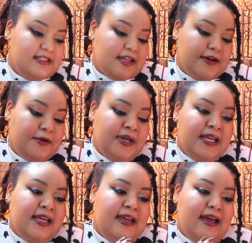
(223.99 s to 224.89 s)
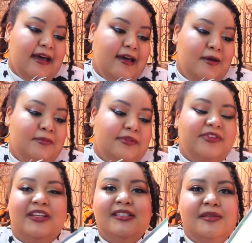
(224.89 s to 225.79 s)
So um,
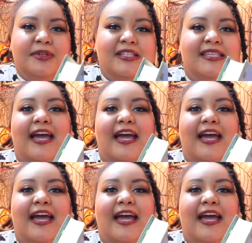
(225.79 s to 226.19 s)
fantasy books,